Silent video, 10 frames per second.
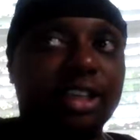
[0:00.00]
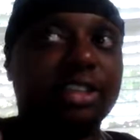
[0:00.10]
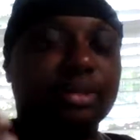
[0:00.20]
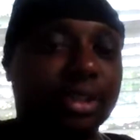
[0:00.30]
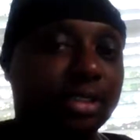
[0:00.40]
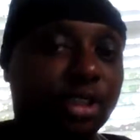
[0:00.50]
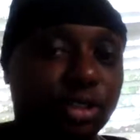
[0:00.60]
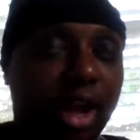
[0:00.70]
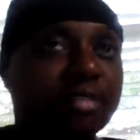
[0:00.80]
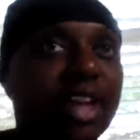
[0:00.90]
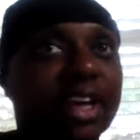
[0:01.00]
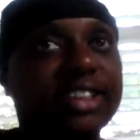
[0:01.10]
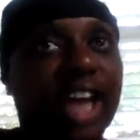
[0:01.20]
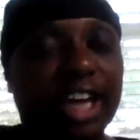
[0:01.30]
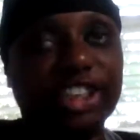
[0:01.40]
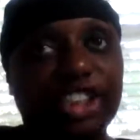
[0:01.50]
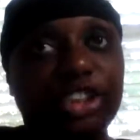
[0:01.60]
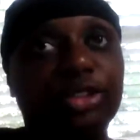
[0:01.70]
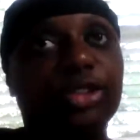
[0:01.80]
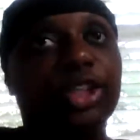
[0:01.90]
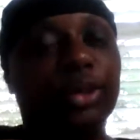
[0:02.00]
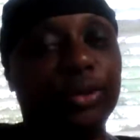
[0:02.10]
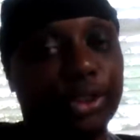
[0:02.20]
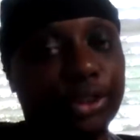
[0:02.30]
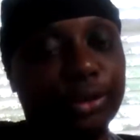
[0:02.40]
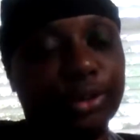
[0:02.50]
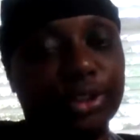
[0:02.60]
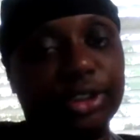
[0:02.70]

Sometimes you'll have that attached to you to go and do